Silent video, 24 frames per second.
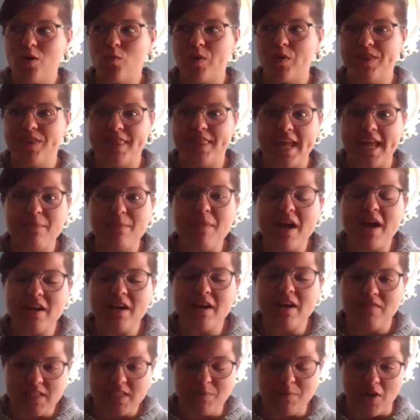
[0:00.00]
what they might
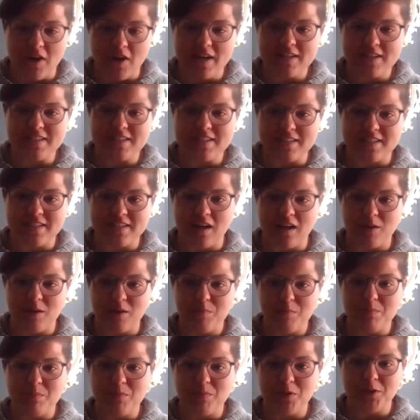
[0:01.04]
have experienced as young
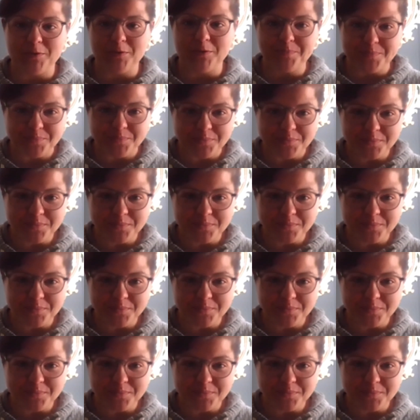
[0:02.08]
people.